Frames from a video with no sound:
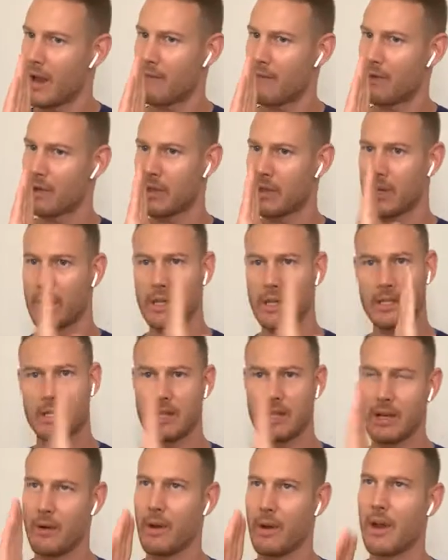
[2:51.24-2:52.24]
everything is,
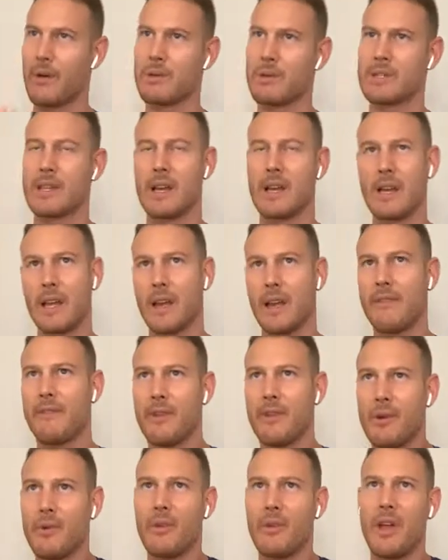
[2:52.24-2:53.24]
and I was like, I
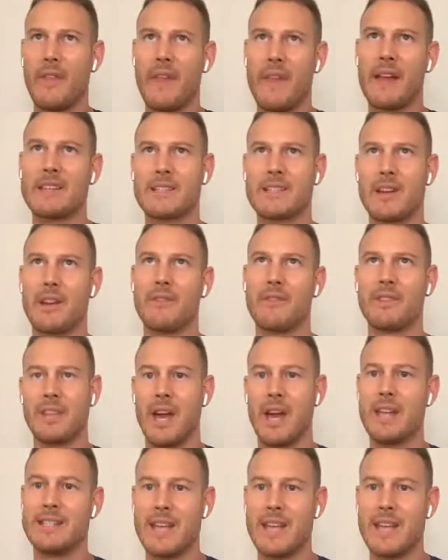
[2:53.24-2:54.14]
feel like that's kind of a